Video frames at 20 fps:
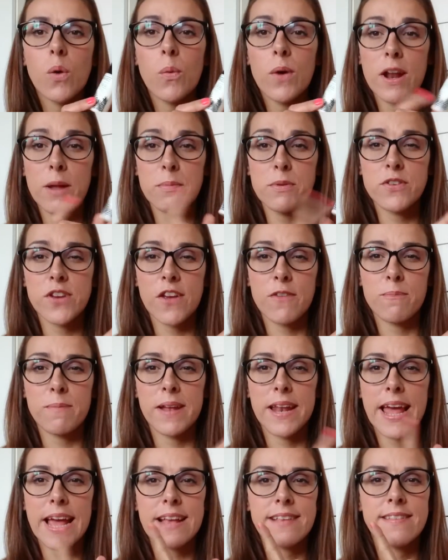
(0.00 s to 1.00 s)
when I've been shaving
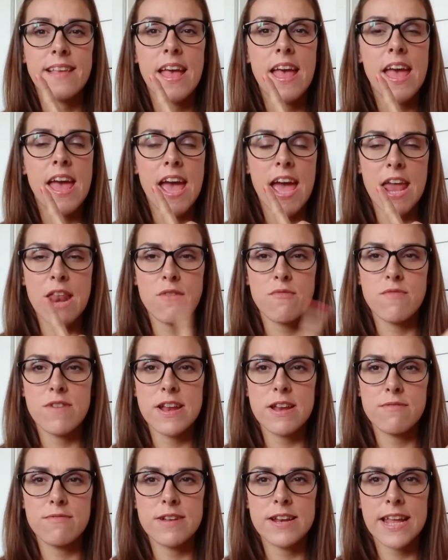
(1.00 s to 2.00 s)
my legs, and it
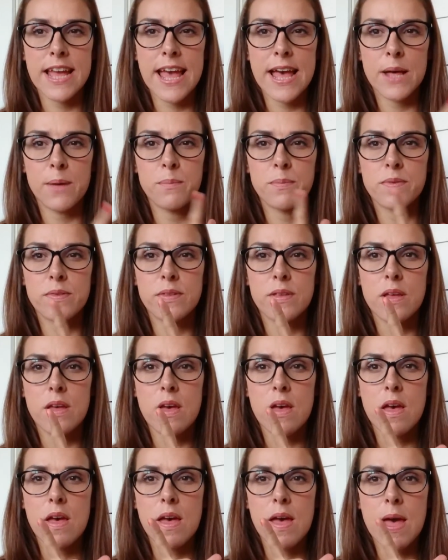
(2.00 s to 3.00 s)
really, really helps
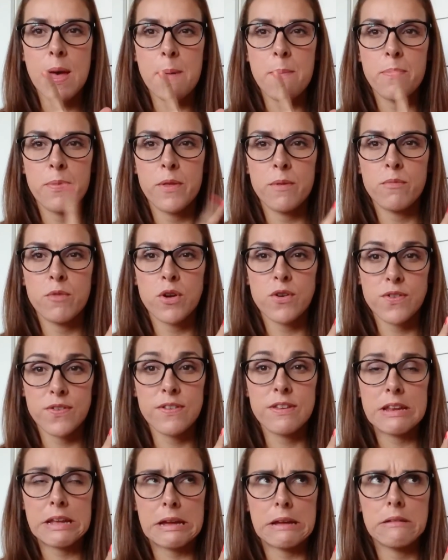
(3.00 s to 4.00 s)
um, them not to
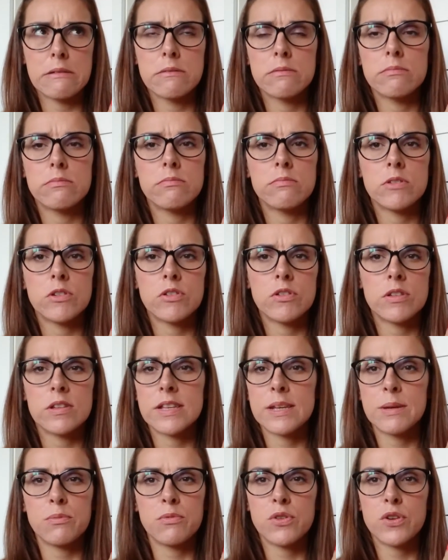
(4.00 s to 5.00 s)
sting, which they
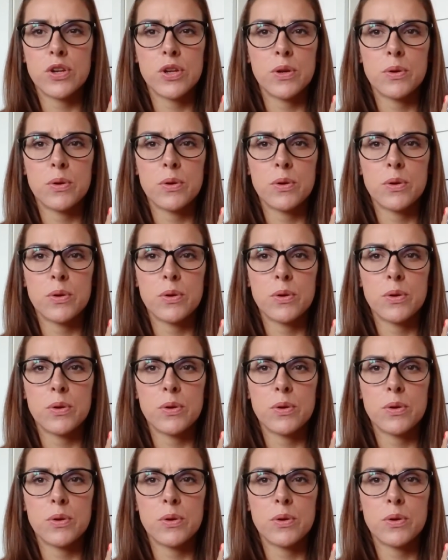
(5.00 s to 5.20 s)
seem to